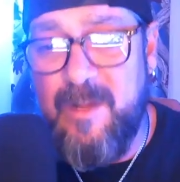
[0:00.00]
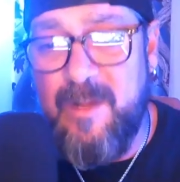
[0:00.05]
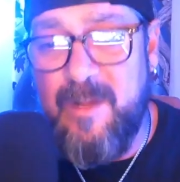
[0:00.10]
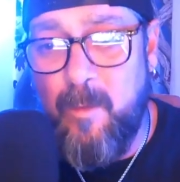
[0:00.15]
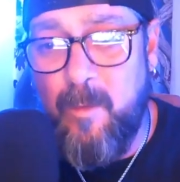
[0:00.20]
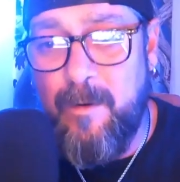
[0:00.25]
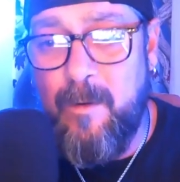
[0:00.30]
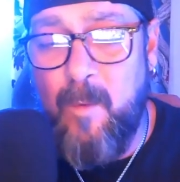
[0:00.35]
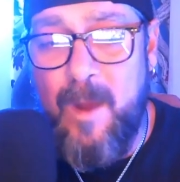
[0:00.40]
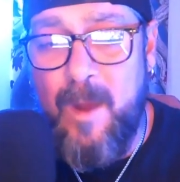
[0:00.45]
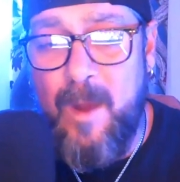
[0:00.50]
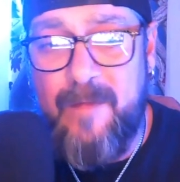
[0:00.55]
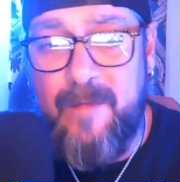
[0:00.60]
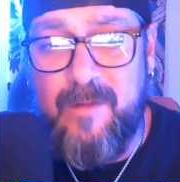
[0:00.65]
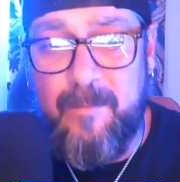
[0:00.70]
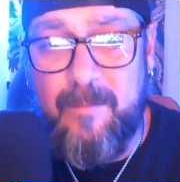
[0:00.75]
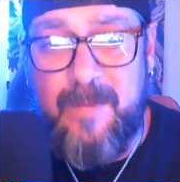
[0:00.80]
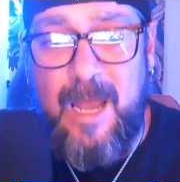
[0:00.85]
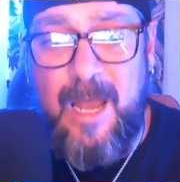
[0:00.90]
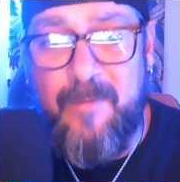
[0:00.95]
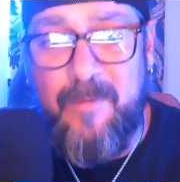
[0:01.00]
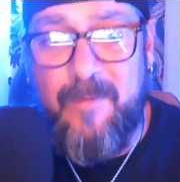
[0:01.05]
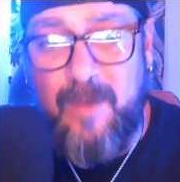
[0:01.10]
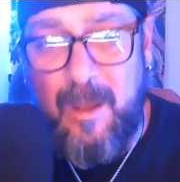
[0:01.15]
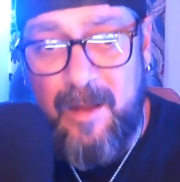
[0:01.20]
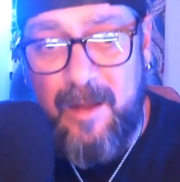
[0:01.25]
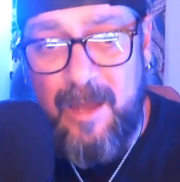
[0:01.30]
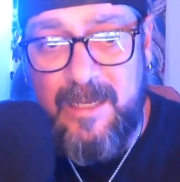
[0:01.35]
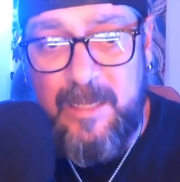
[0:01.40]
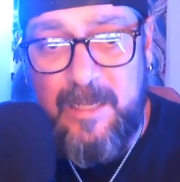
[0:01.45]
a weird way sometimes
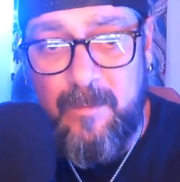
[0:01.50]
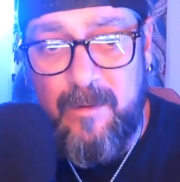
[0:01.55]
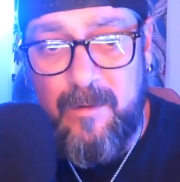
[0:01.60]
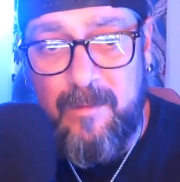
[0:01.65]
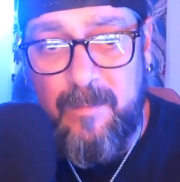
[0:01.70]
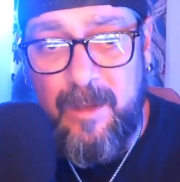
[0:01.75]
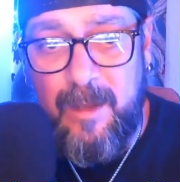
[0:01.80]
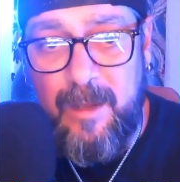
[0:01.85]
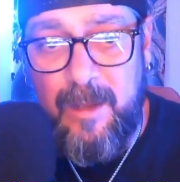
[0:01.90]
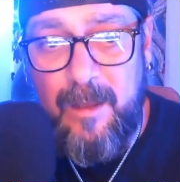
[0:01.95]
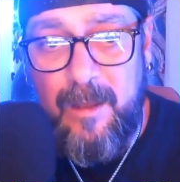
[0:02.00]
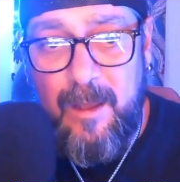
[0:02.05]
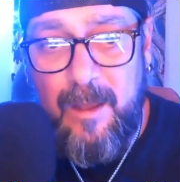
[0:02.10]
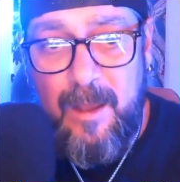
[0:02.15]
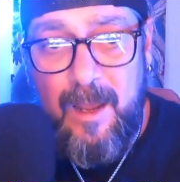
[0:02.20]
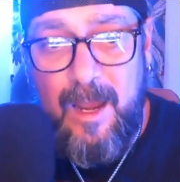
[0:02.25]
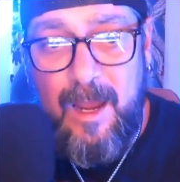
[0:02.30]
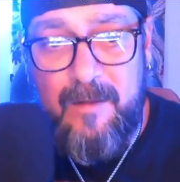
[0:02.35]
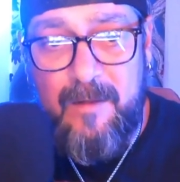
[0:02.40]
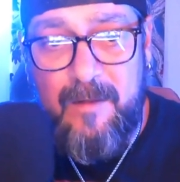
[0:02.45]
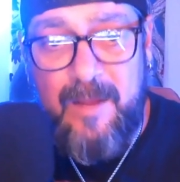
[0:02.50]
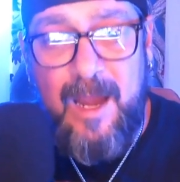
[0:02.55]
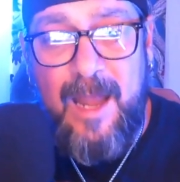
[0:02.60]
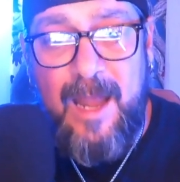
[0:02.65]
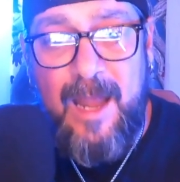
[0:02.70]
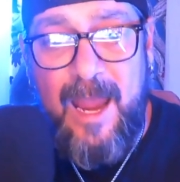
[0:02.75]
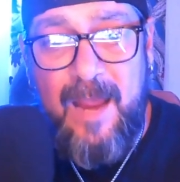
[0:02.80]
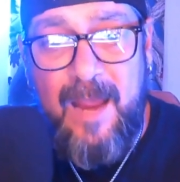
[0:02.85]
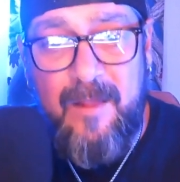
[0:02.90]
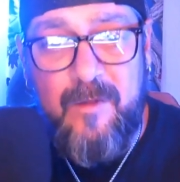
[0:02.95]
connecting with me and saying,
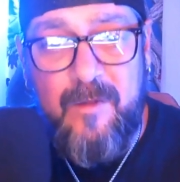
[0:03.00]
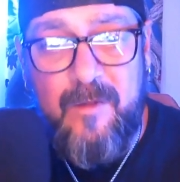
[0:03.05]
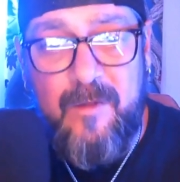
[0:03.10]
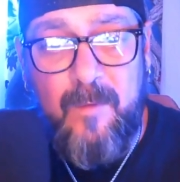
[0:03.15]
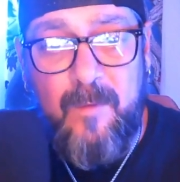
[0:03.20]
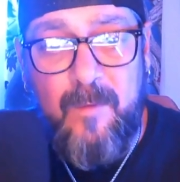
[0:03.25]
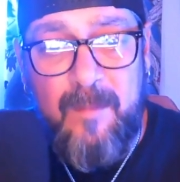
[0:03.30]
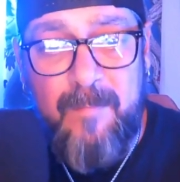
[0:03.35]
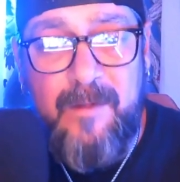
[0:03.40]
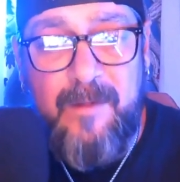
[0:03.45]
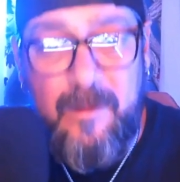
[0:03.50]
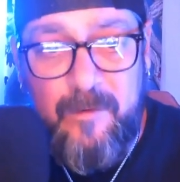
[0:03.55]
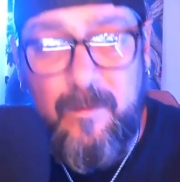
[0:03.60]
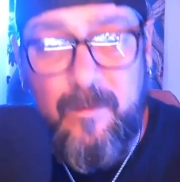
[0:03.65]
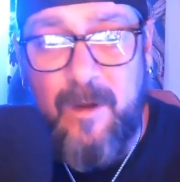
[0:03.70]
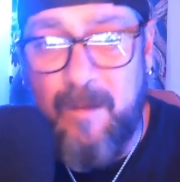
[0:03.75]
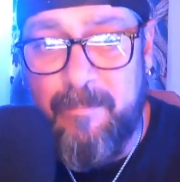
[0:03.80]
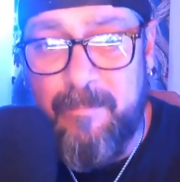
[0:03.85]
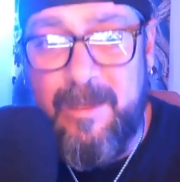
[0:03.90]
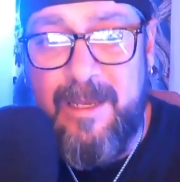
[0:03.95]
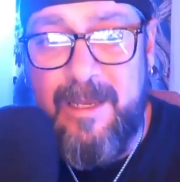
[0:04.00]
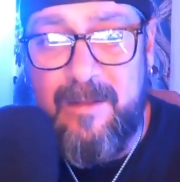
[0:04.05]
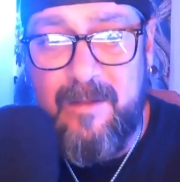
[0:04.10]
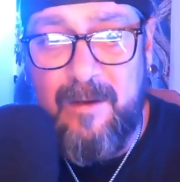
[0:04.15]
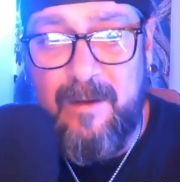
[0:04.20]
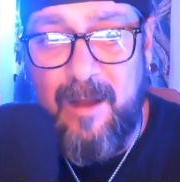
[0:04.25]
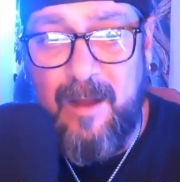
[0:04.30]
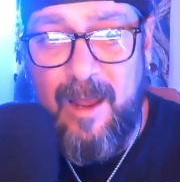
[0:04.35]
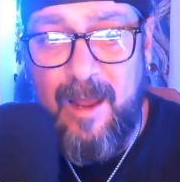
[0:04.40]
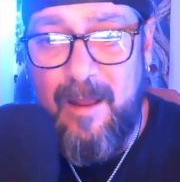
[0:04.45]
hey, this is what the message is going to be
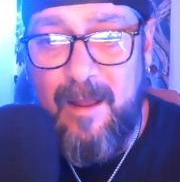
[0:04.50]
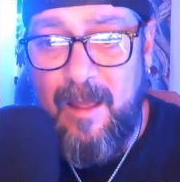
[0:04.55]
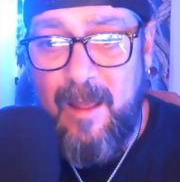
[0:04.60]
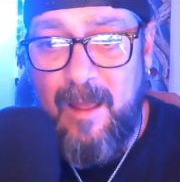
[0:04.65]
tonight.